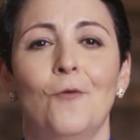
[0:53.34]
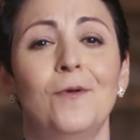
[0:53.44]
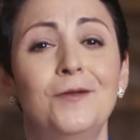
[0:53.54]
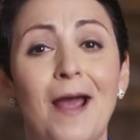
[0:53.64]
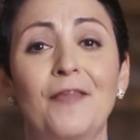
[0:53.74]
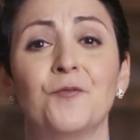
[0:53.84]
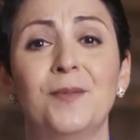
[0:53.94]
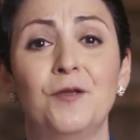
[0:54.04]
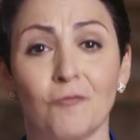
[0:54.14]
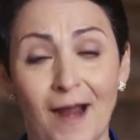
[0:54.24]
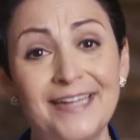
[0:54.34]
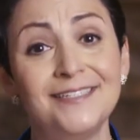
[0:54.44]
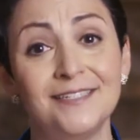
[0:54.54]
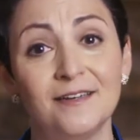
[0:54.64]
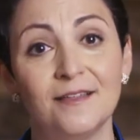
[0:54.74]
We'd rather be
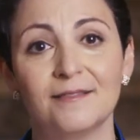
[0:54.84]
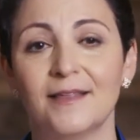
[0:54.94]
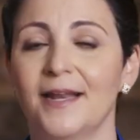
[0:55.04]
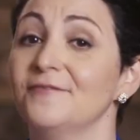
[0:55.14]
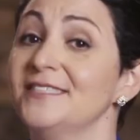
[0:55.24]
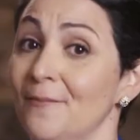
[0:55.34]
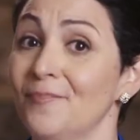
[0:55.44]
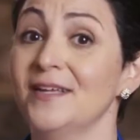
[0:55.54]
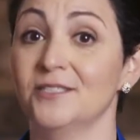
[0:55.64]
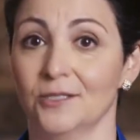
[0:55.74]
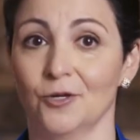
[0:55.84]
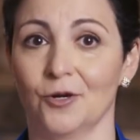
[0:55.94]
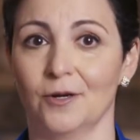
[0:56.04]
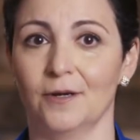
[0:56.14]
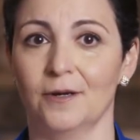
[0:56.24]
right than have something to
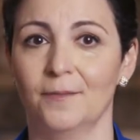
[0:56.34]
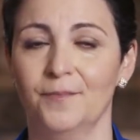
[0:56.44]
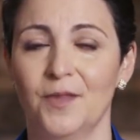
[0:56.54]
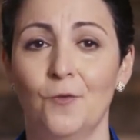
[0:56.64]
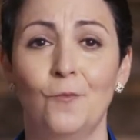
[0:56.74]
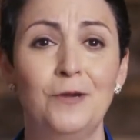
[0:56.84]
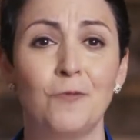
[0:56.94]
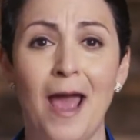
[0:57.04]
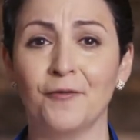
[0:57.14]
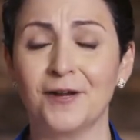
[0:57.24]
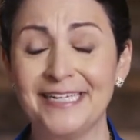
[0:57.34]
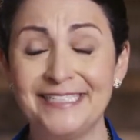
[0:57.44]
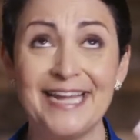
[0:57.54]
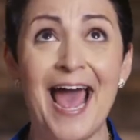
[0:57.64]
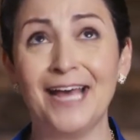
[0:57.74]
learn. We'd rather
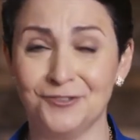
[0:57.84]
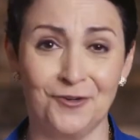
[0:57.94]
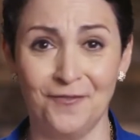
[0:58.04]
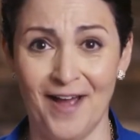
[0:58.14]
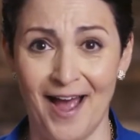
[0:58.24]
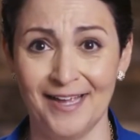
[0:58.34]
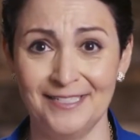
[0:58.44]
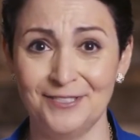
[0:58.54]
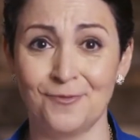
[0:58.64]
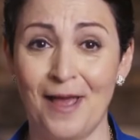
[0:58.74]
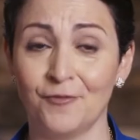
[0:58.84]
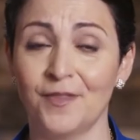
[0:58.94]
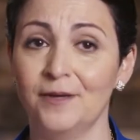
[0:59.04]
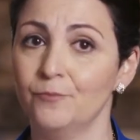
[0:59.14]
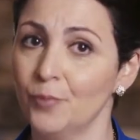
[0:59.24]
catastrophize rather
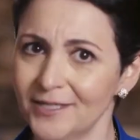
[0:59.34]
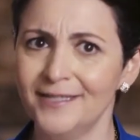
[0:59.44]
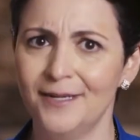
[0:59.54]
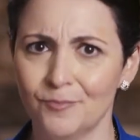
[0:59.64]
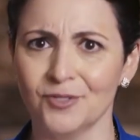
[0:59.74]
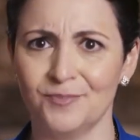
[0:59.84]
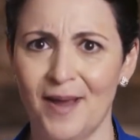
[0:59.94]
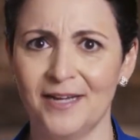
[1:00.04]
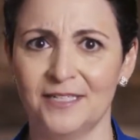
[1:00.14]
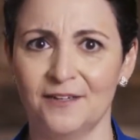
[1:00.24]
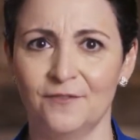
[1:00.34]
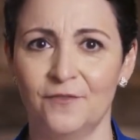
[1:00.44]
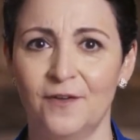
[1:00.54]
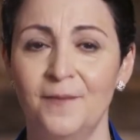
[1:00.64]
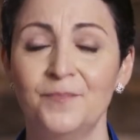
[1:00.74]
than put it in
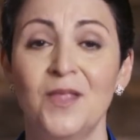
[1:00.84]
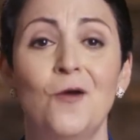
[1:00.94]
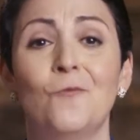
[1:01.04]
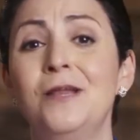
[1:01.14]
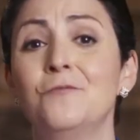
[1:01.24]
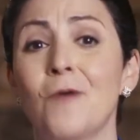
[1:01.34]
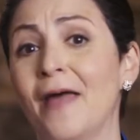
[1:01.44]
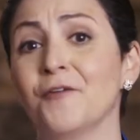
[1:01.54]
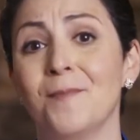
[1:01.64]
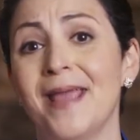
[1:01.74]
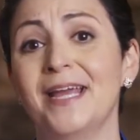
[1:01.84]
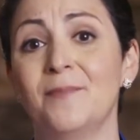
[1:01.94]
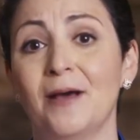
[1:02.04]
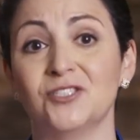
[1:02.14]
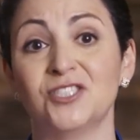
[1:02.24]
perspective. We'd rather make it
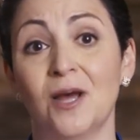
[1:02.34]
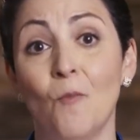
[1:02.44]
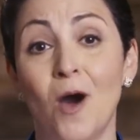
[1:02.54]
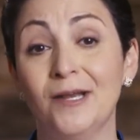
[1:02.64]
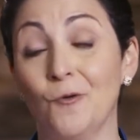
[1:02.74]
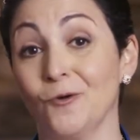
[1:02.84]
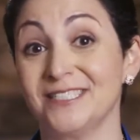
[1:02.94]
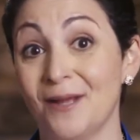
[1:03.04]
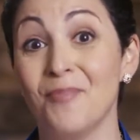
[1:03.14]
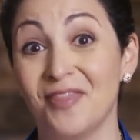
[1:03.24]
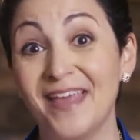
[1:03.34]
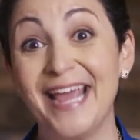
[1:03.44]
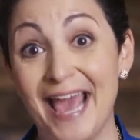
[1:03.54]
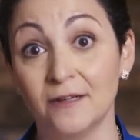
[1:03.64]
about someone or something